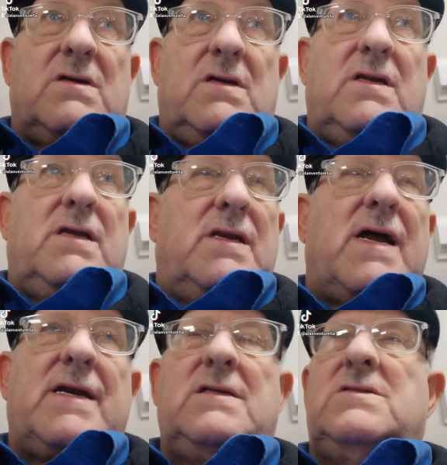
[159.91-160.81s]
of the
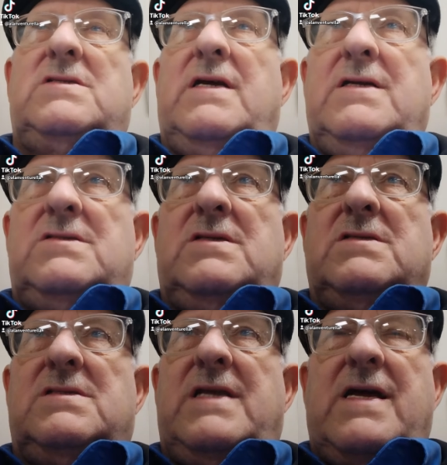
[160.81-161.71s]
United
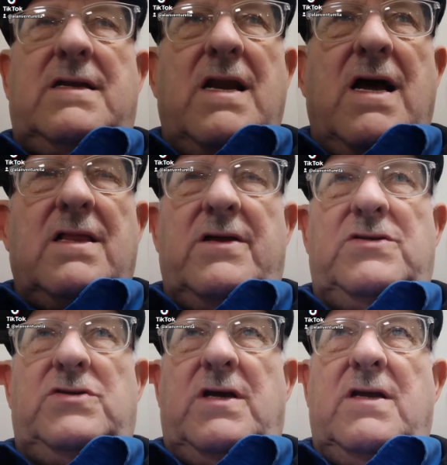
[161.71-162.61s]
States'
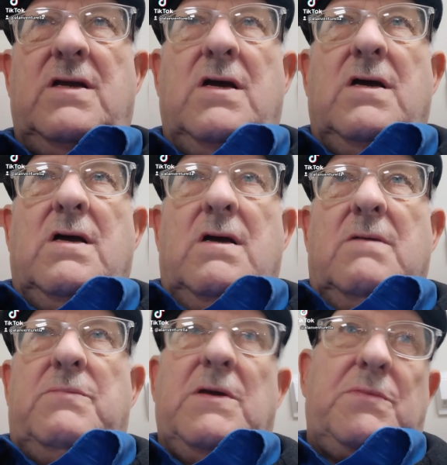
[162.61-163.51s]
technology.
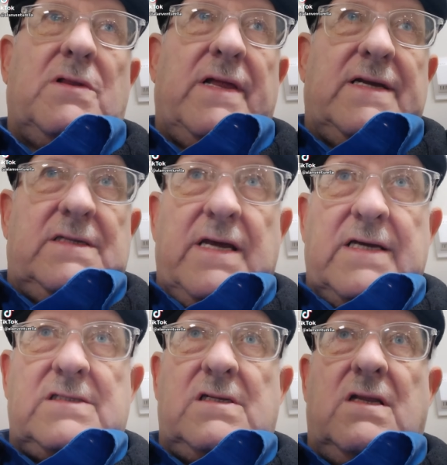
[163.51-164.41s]
People like
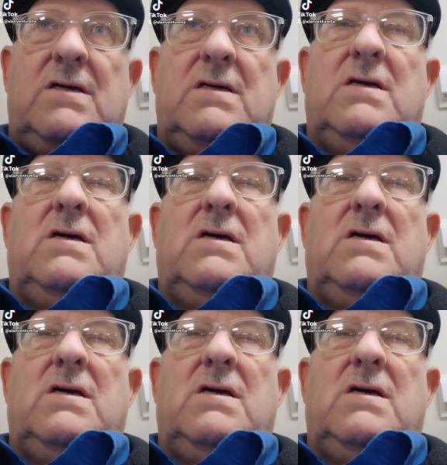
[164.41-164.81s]
Tesla